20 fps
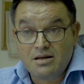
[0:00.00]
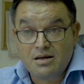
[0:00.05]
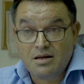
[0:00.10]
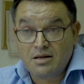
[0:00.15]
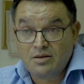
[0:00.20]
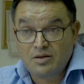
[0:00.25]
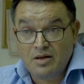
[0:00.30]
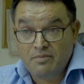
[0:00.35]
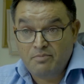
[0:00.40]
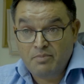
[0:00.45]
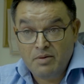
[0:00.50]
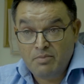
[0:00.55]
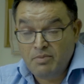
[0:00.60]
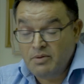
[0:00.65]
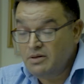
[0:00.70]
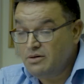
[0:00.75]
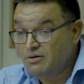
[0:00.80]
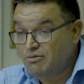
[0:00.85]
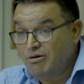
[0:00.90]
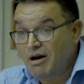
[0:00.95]
And
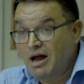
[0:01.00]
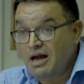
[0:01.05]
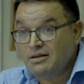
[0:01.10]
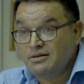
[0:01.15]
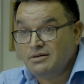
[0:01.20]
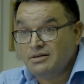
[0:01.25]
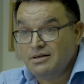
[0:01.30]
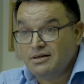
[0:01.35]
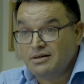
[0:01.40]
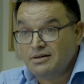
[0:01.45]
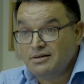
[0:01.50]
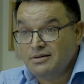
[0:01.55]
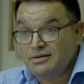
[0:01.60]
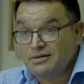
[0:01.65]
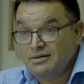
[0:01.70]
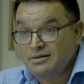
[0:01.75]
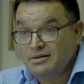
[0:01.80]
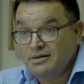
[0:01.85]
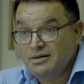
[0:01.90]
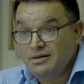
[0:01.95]
people cried there
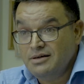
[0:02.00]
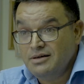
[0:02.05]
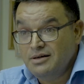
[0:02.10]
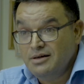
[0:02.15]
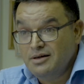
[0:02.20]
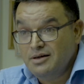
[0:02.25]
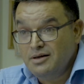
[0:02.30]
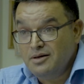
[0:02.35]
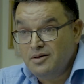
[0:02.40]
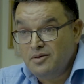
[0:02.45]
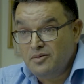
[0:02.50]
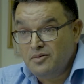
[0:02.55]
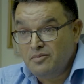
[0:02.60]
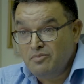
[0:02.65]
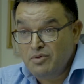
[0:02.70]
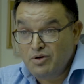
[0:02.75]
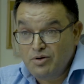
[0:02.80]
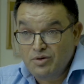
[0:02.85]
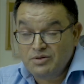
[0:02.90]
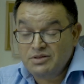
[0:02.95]

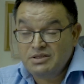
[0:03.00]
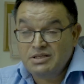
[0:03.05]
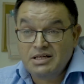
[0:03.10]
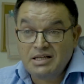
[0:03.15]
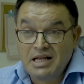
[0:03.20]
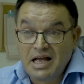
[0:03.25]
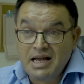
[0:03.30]
because he said,